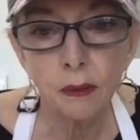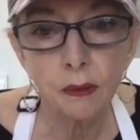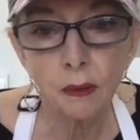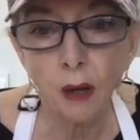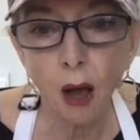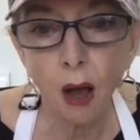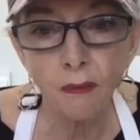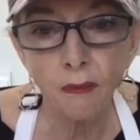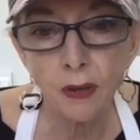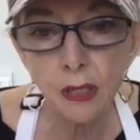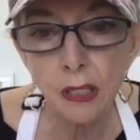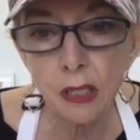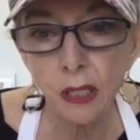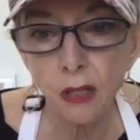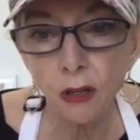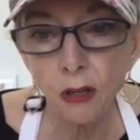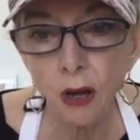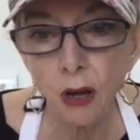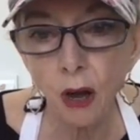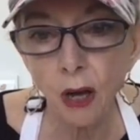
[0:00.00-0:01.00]
Obviously,
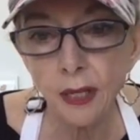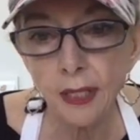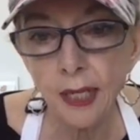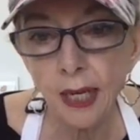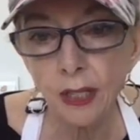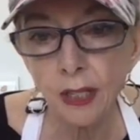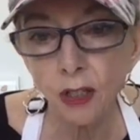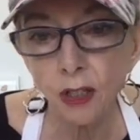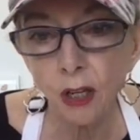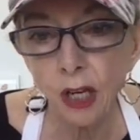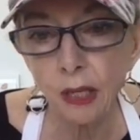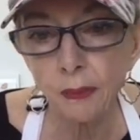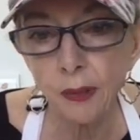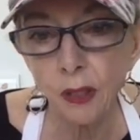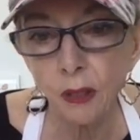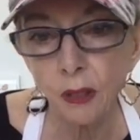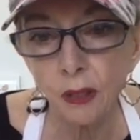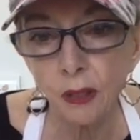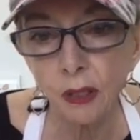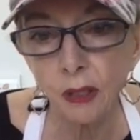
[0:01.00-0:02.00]
your content's got to be
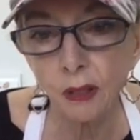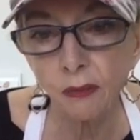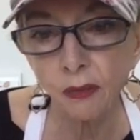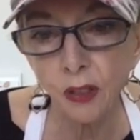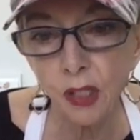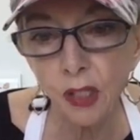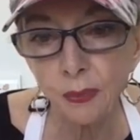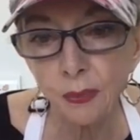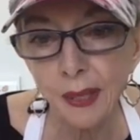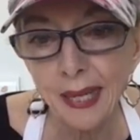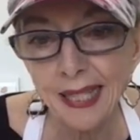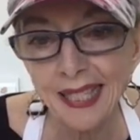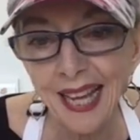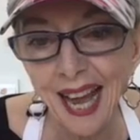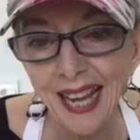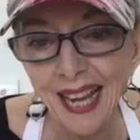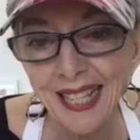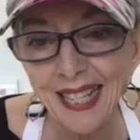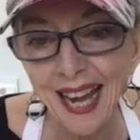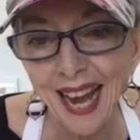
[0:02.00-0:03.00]
good in the first place.
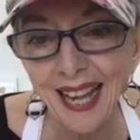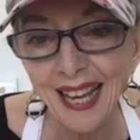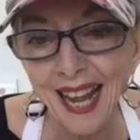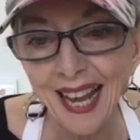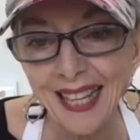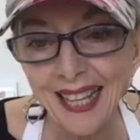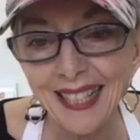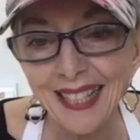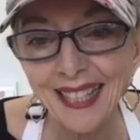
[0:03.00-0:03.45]
Hi, Thailand.